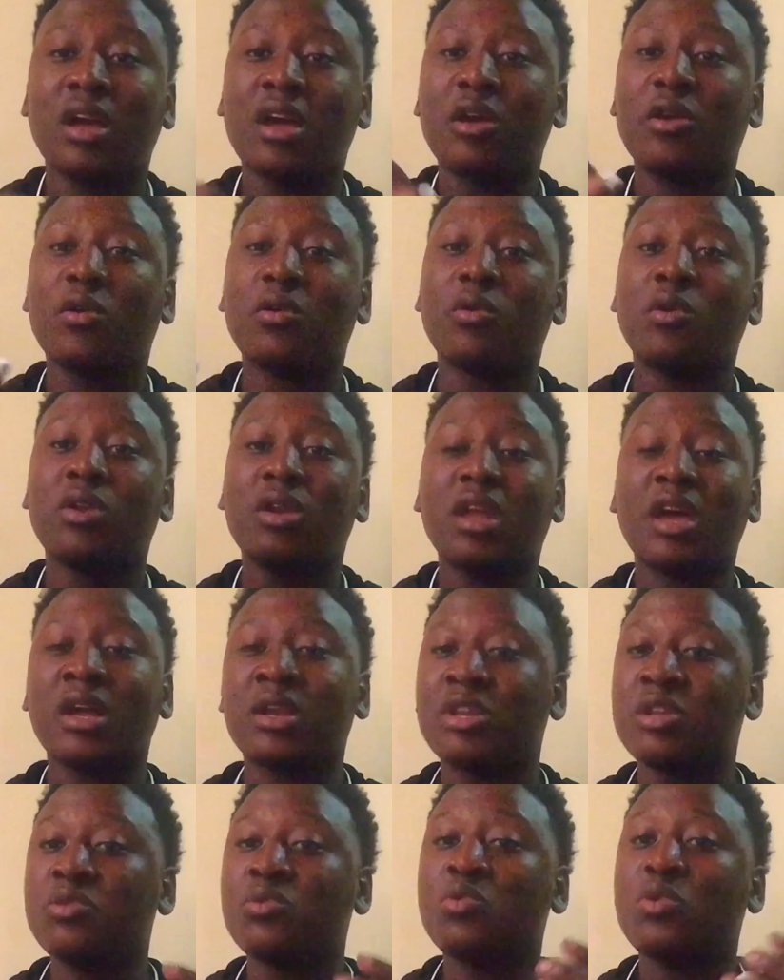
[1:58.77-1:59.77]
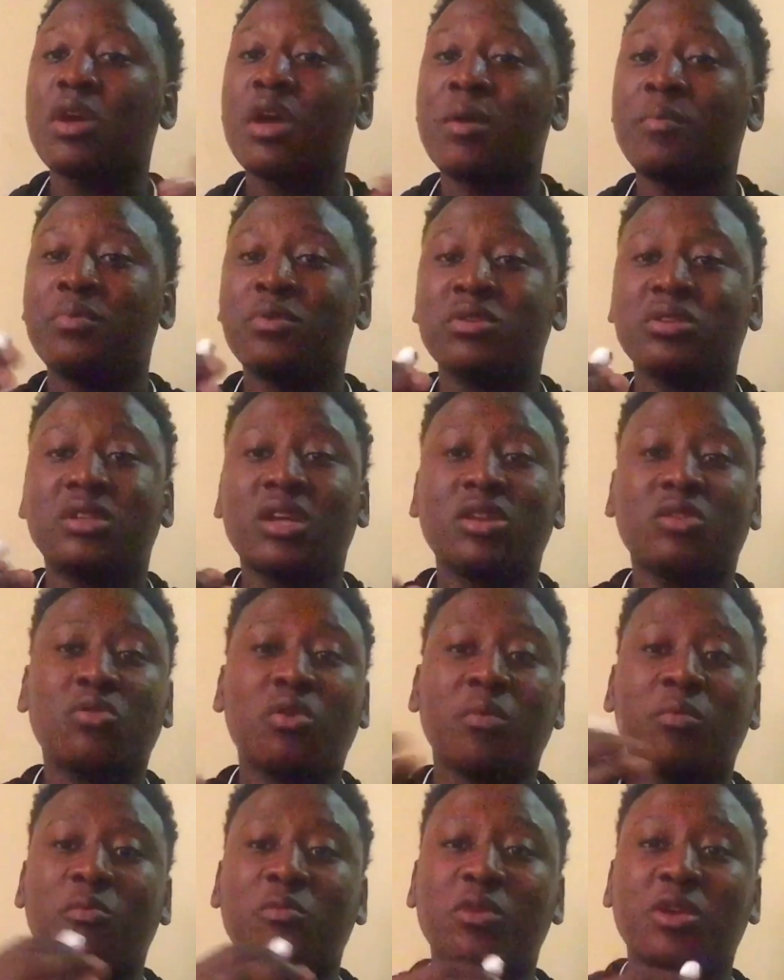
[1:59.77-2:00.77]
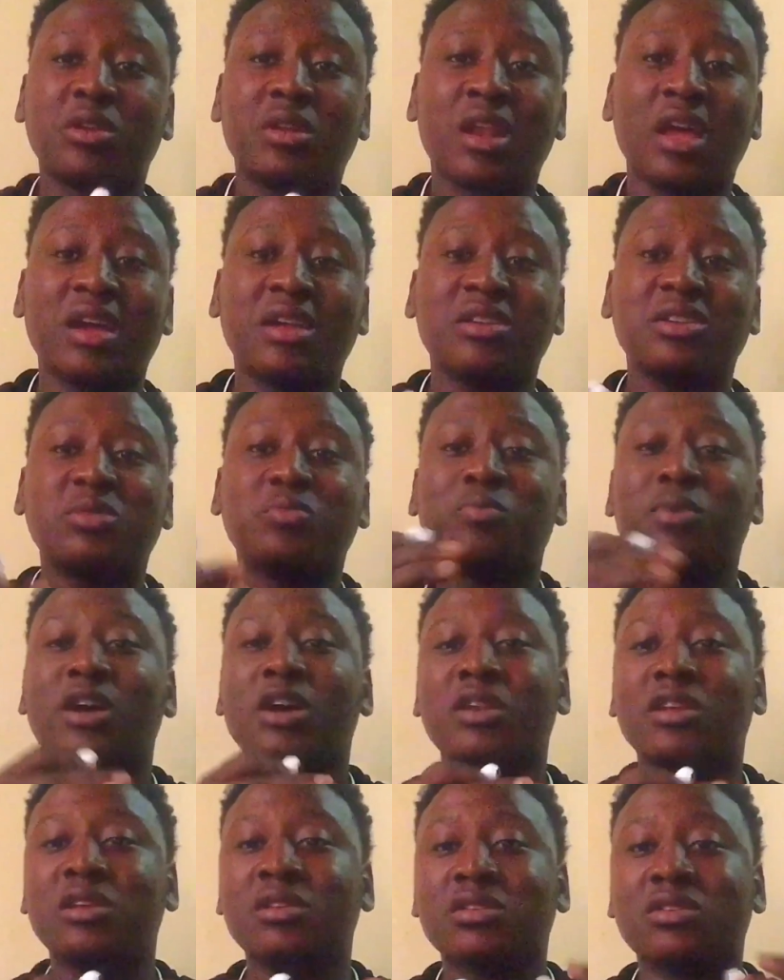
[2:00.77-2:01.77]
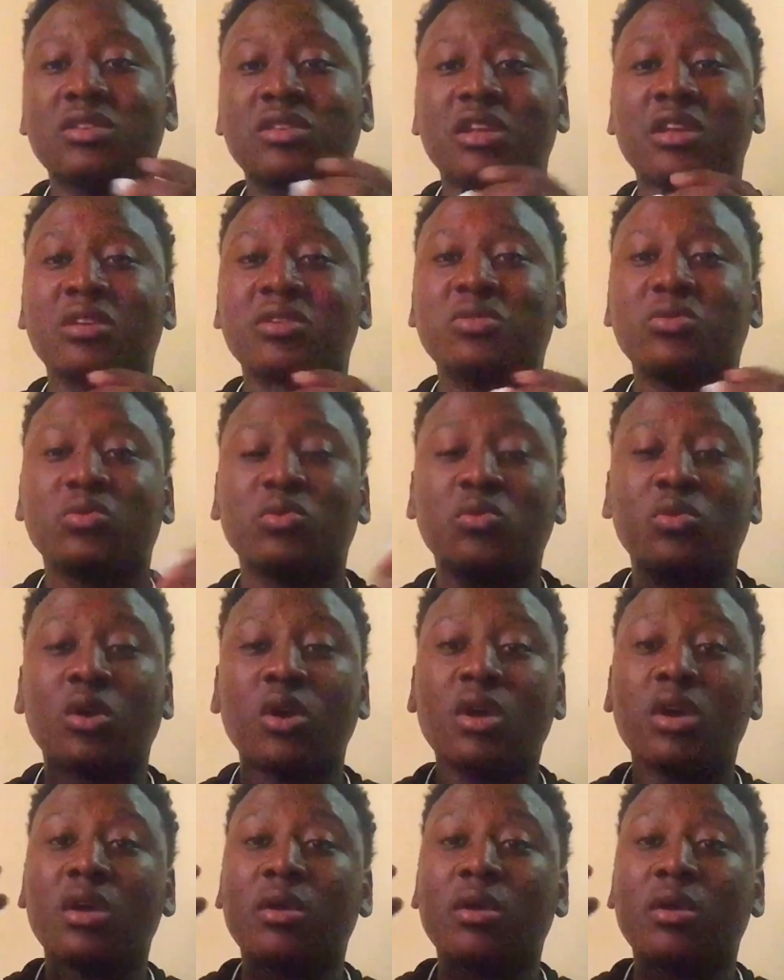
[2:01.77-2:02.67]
Like, unlike the new earpiece that come with like these padding things to